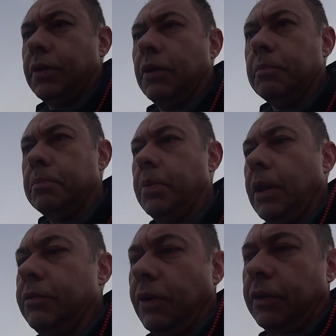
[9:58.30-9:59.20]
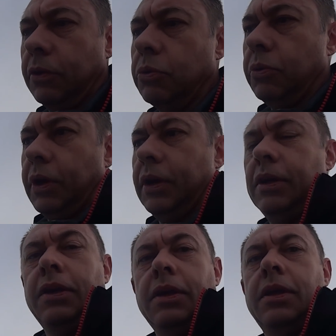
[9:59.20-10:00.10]
go bend around the corner,
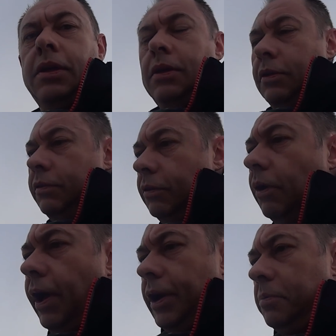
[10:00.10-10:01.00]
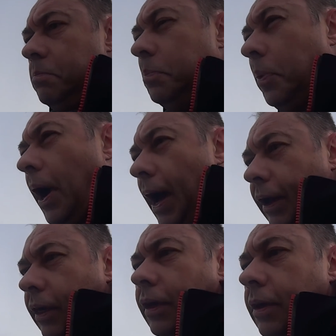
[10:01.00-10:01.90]
start heading
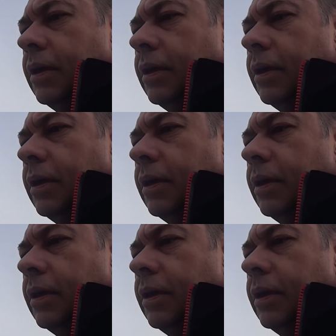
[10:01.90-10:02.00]
back,